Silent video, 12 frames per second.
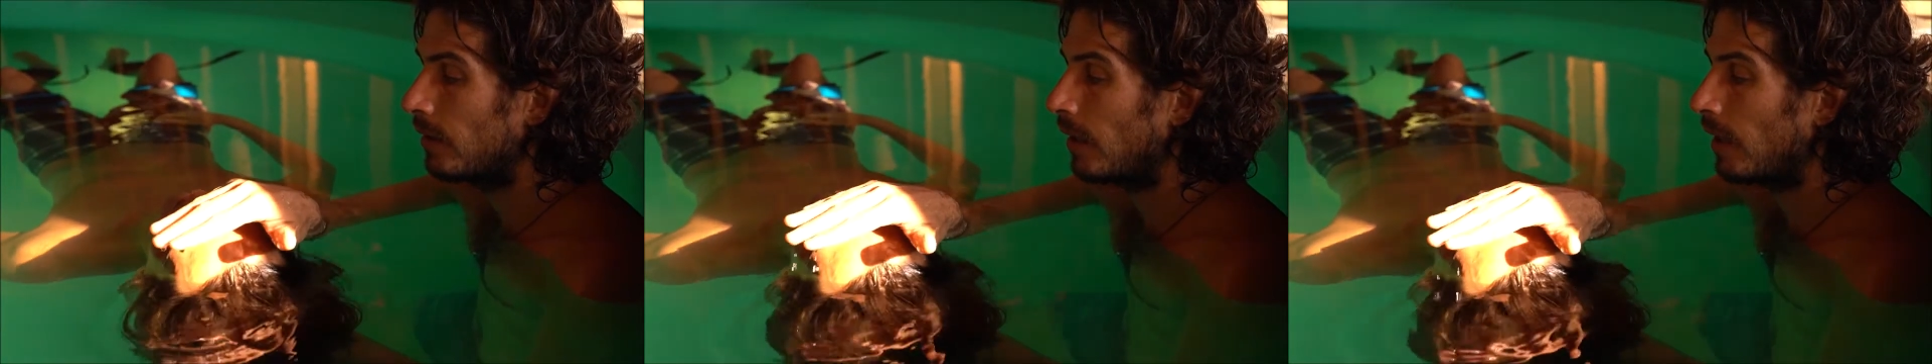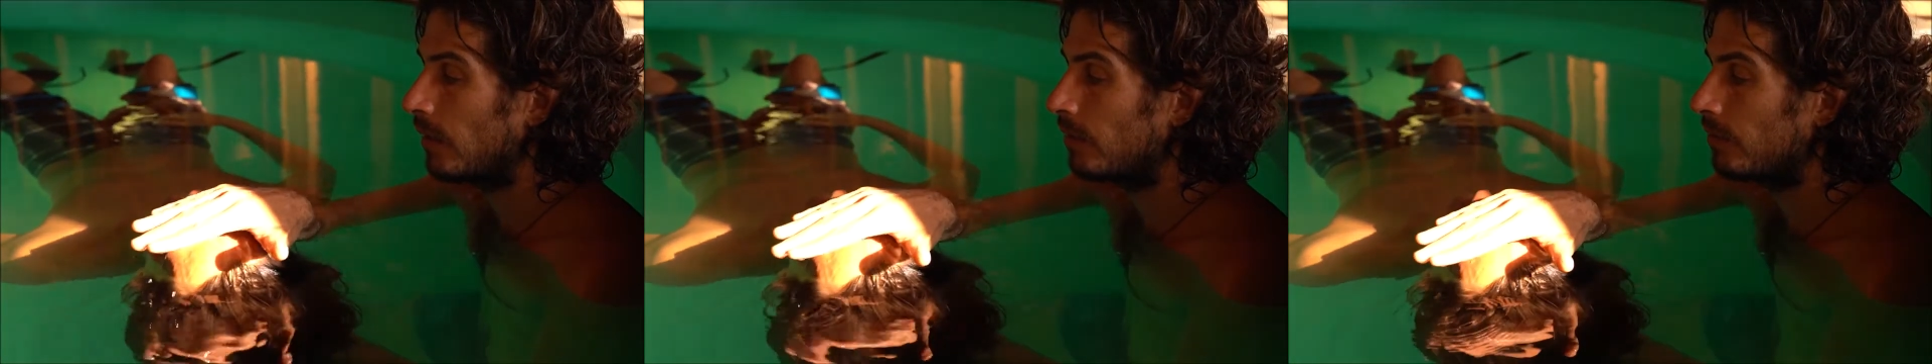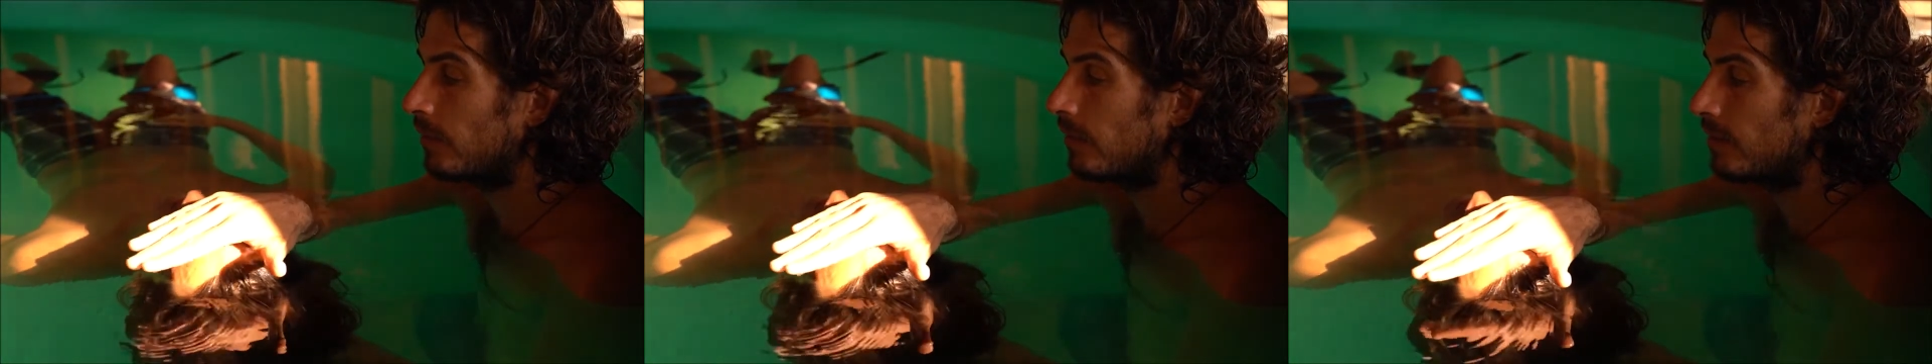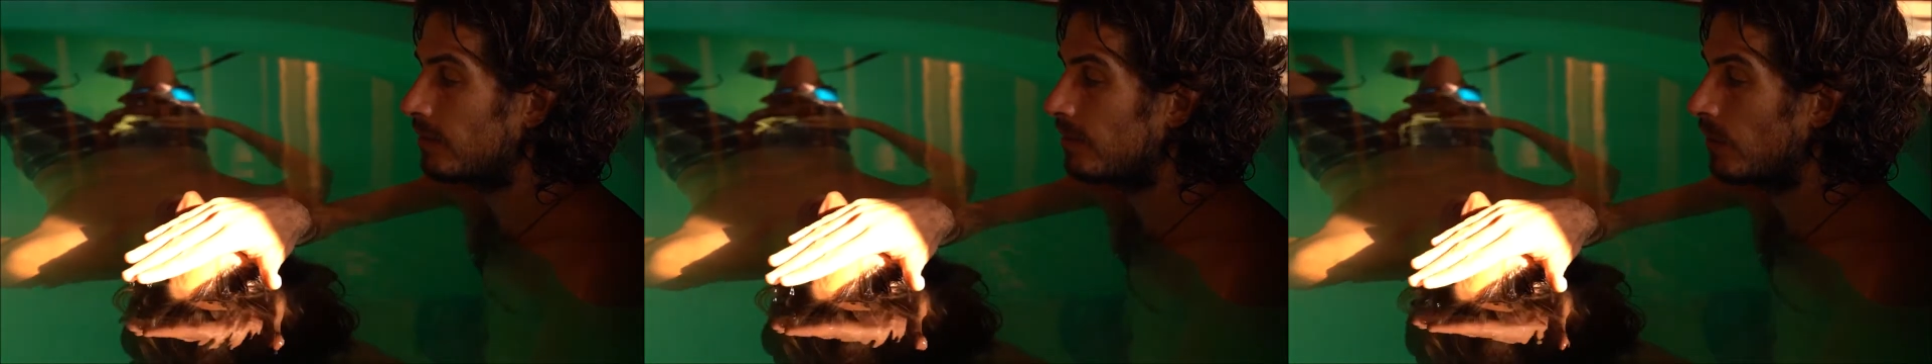kind of
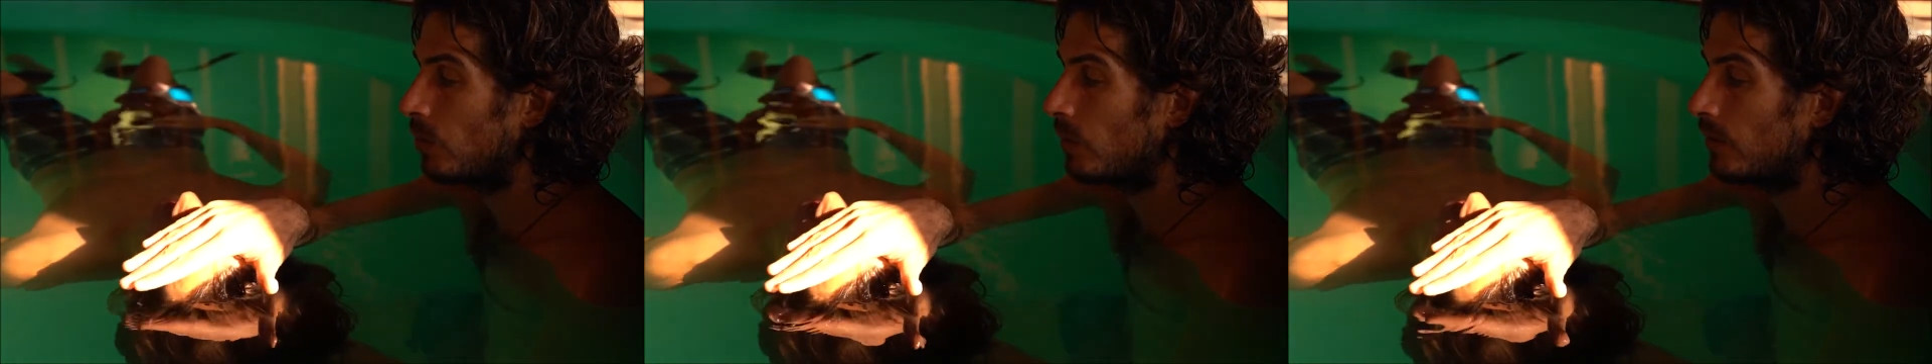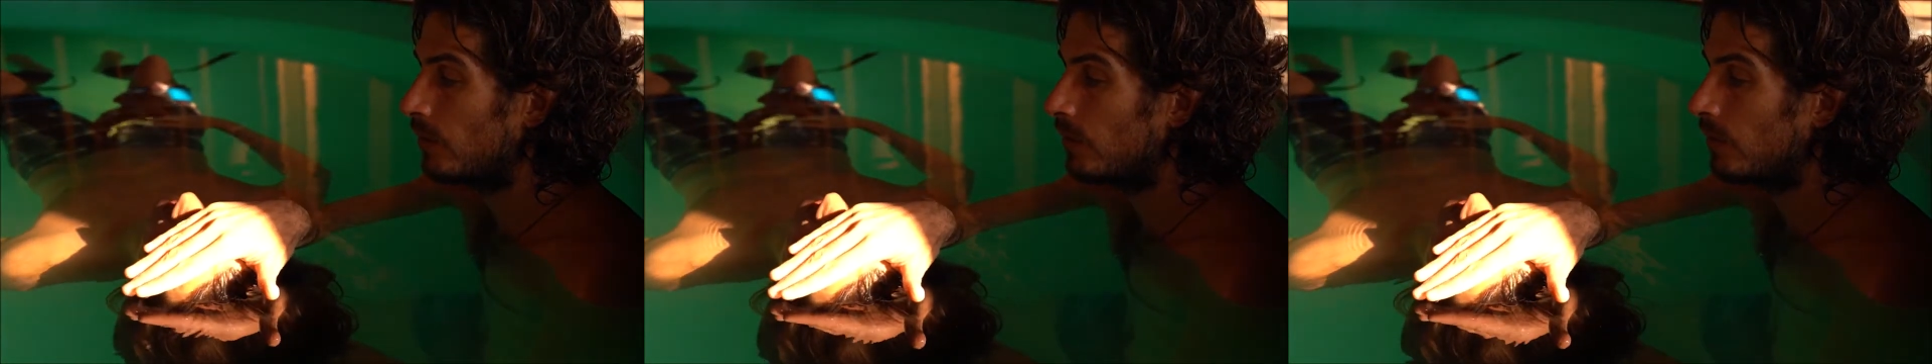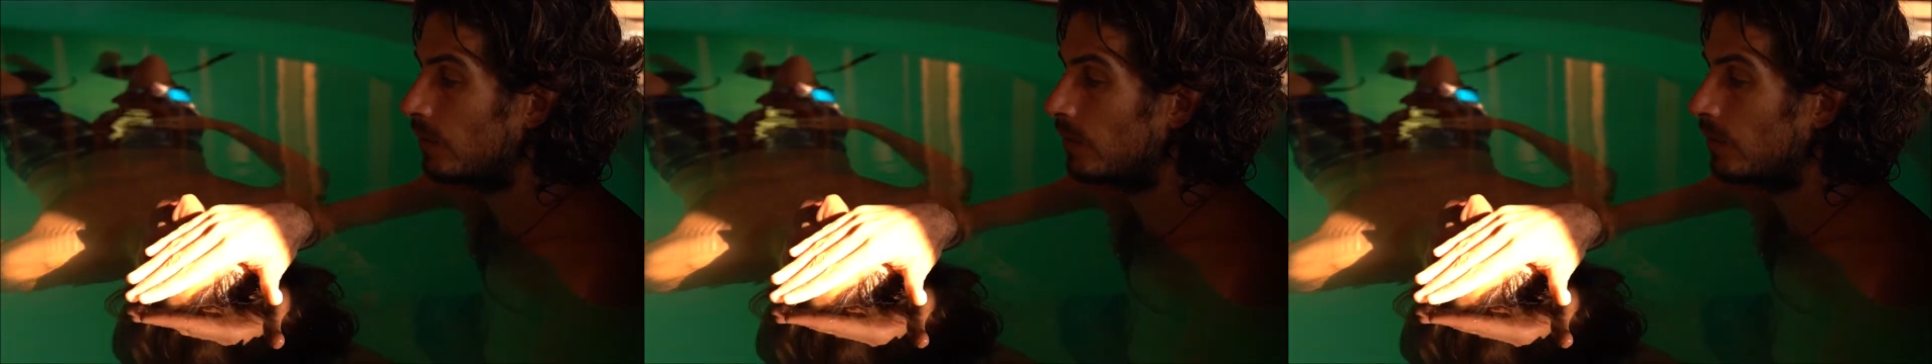a sandwich